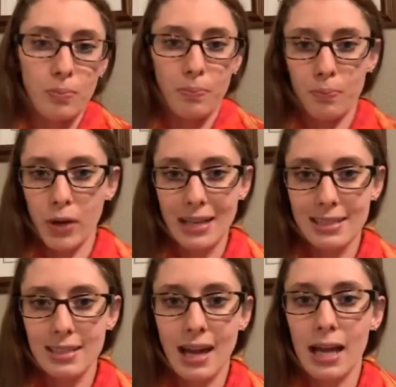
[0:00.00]
press
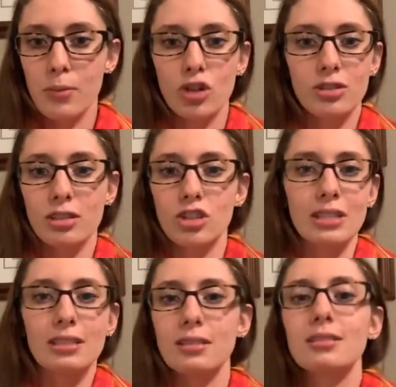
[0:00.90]
the timer to
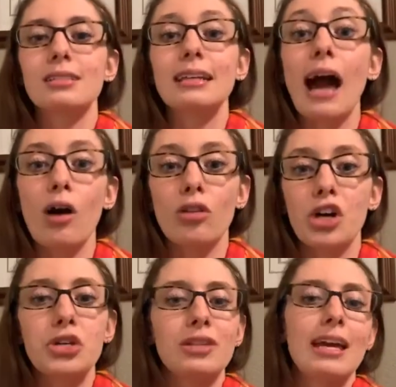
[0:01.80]
just see how long
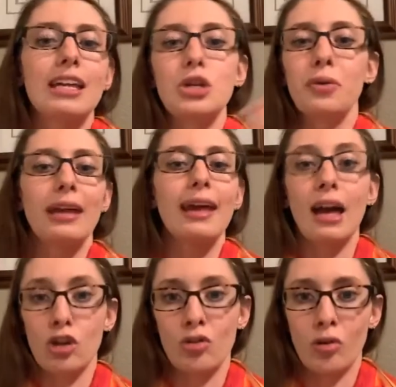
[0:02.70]
you take, and you eat at
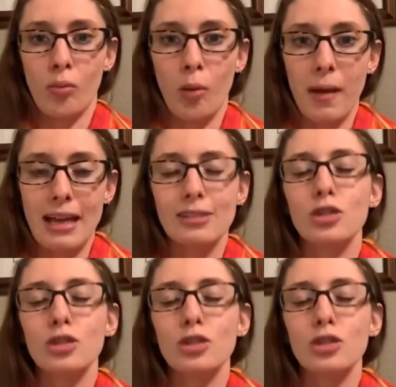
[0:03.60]
your normal pace.